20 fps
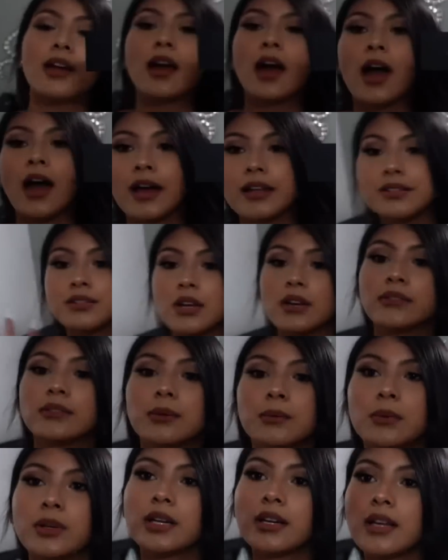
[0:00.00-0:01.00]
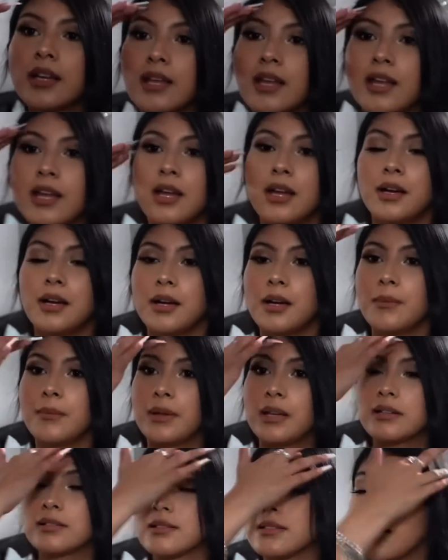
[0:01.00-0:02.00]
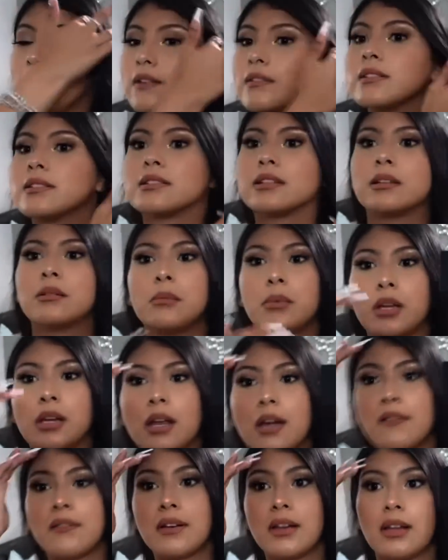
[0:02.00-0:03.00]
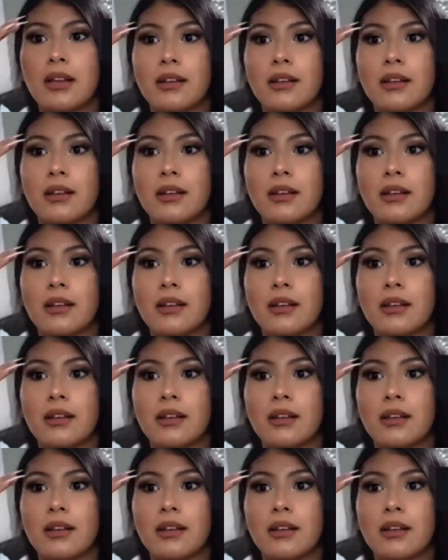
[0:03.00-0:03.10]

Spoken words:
hi to everyone because they haven't seen me and I haven't